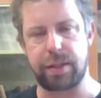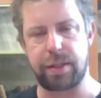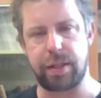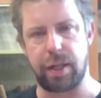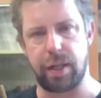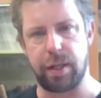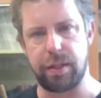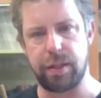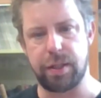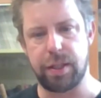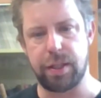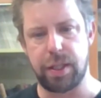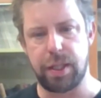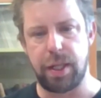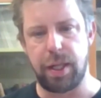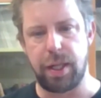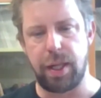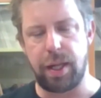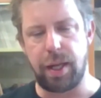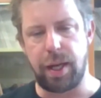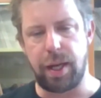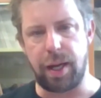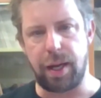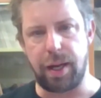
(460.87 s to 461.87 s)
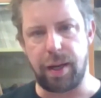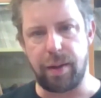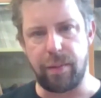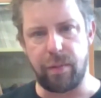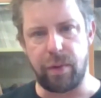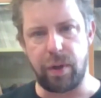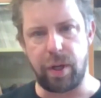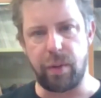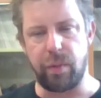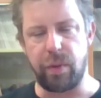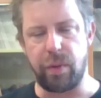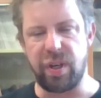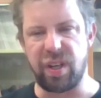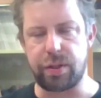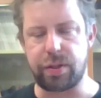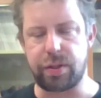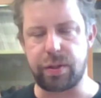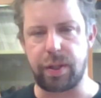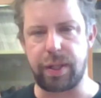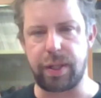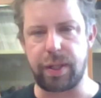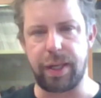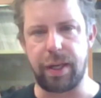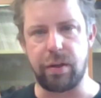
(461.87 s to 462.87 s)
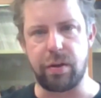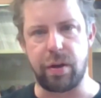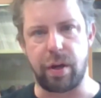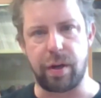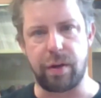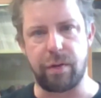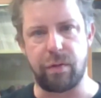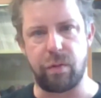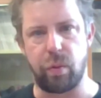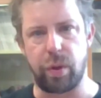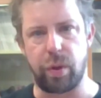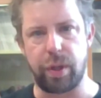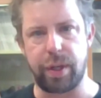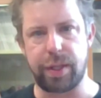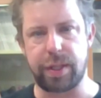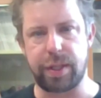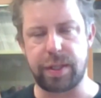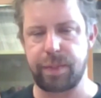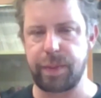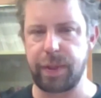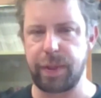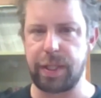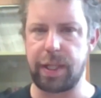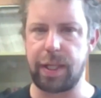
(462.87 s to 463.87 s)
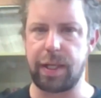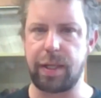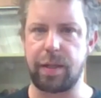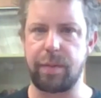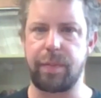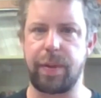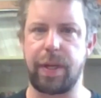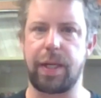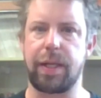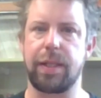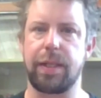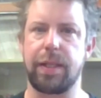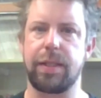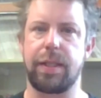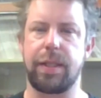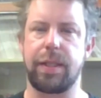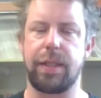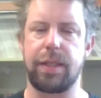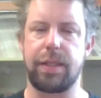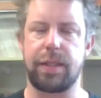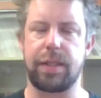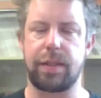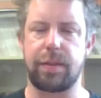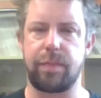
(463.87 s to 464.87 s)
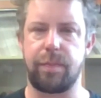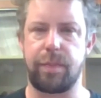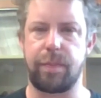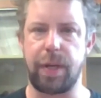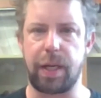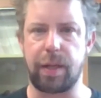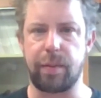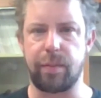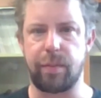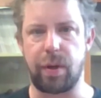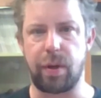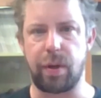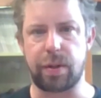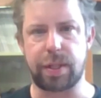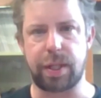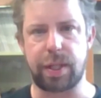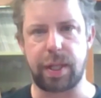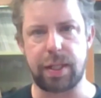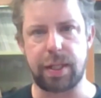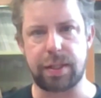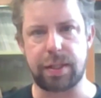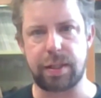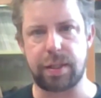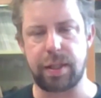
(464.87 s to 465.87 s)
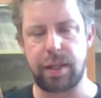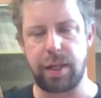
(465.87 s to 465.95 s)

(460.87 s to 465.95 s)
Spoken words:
So and we're not talking a lot of water that's been added back into these bag and box kits.